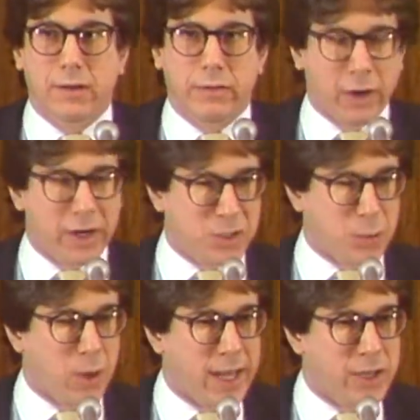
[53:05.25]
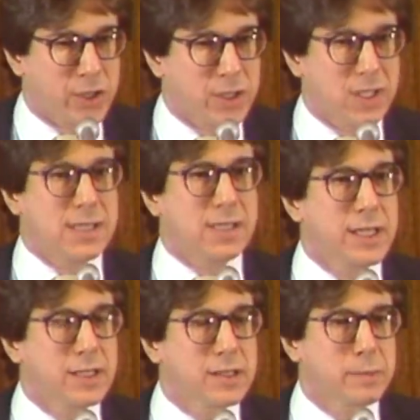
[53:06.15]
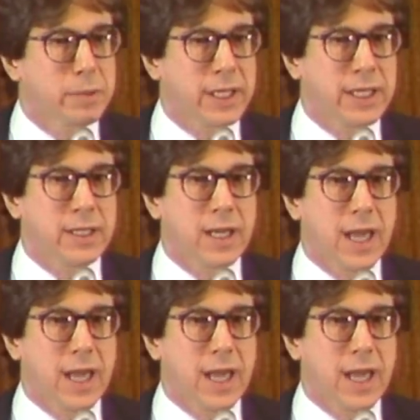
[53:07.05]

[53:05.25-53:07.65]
various branches is incomplete